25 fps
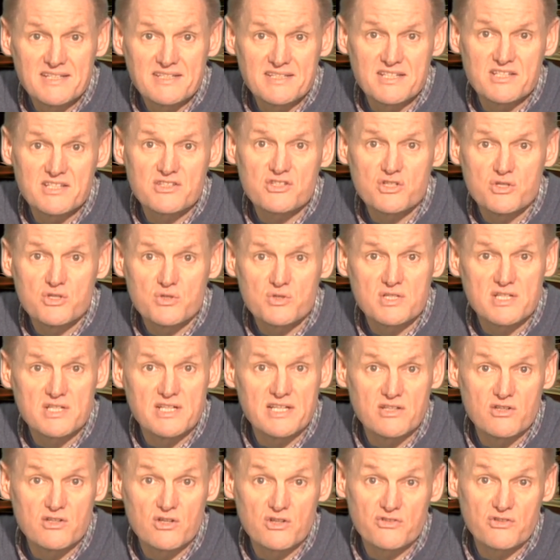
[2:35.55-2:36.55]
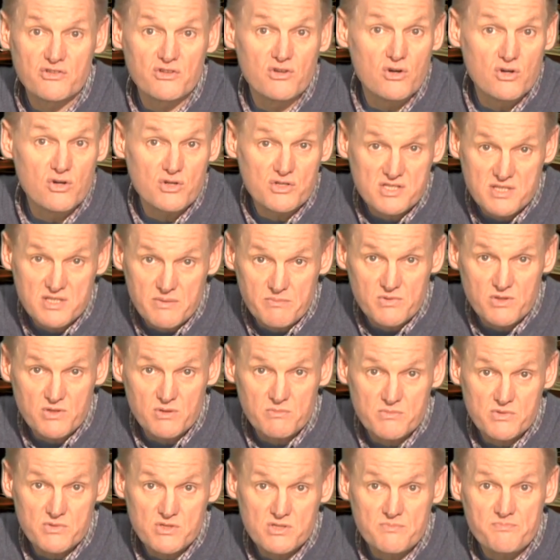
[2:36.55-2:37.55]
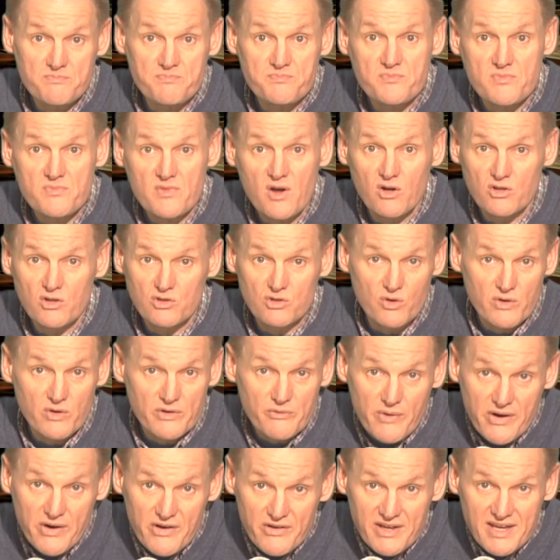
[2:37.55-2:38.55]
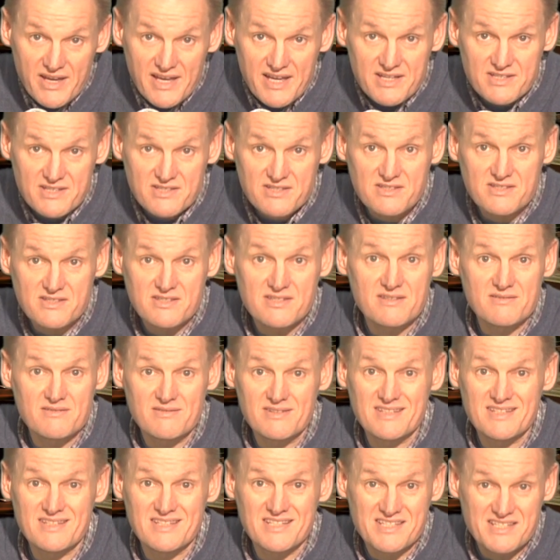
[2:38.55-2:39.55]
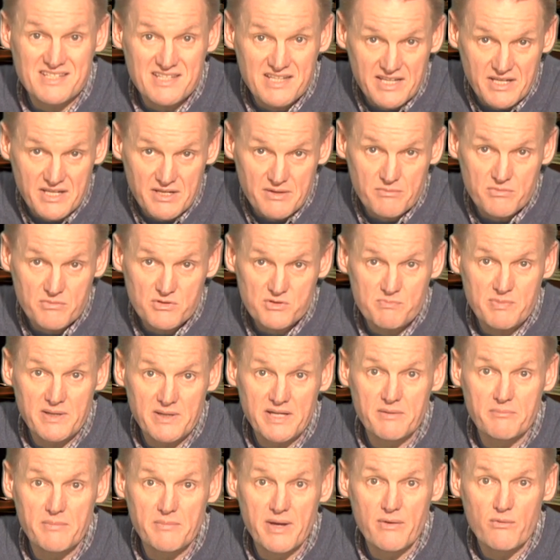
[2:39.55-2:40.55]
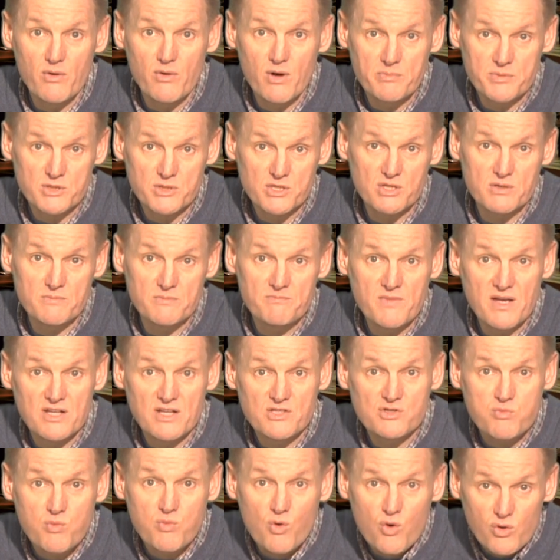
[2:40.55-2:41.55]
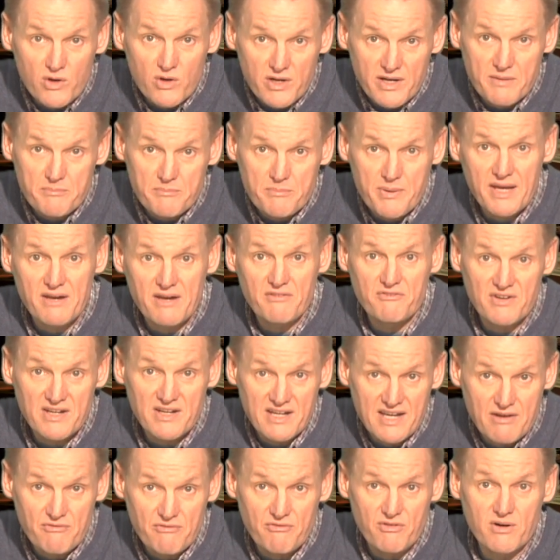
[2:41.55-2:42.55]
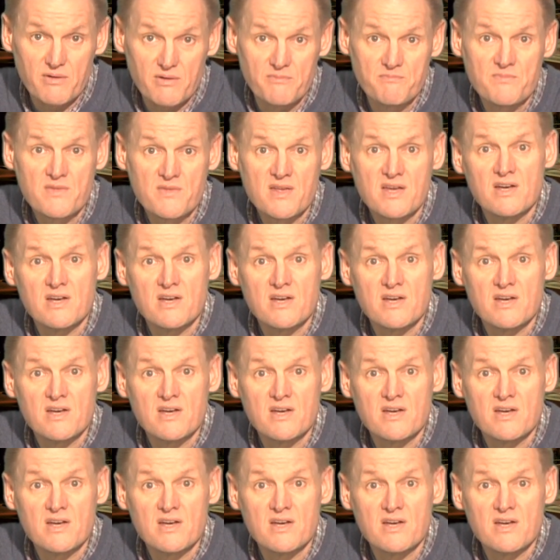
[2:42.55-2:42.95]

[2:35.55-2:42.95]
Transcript: This usually doesn't cause symptoms, although in rare cases, the spleen, may rupture. A swollen and painful liver,